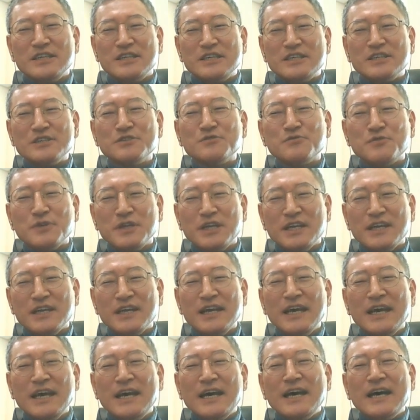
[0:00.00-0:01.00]
industry.
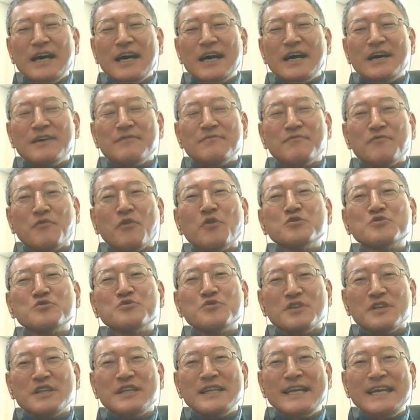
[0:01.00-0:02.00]

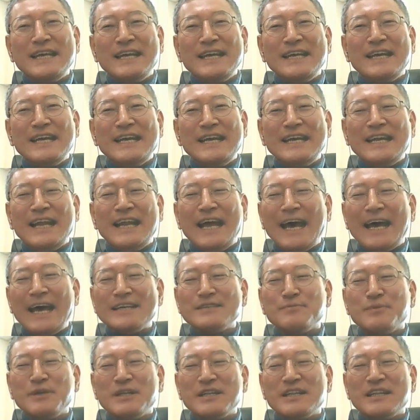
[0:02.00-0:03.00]
Fortunately, it
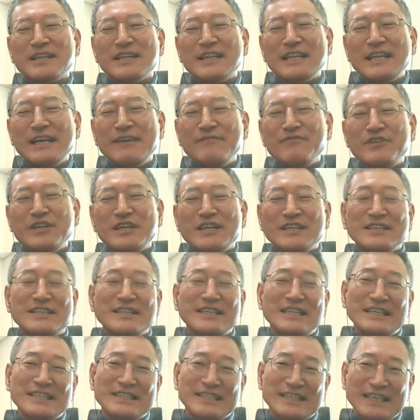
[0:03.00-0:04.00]
has been lifted
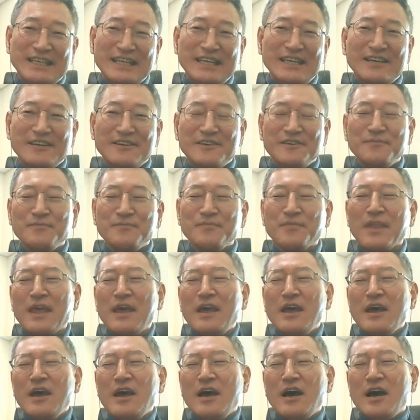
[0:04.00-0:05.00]
this year.
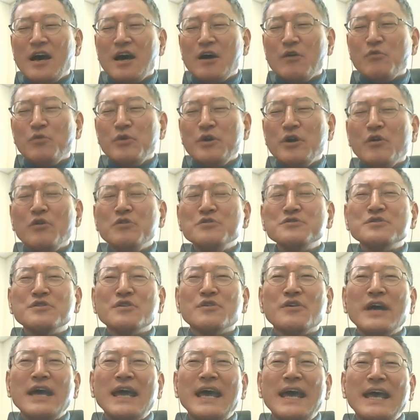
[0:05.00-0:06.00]
We
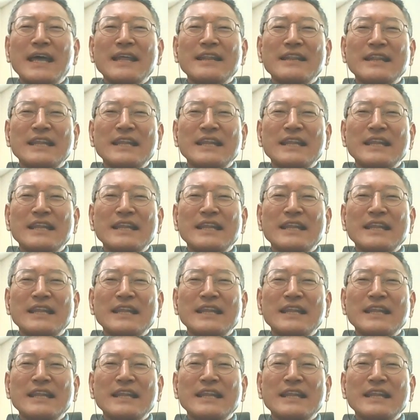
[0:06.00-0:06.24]
also had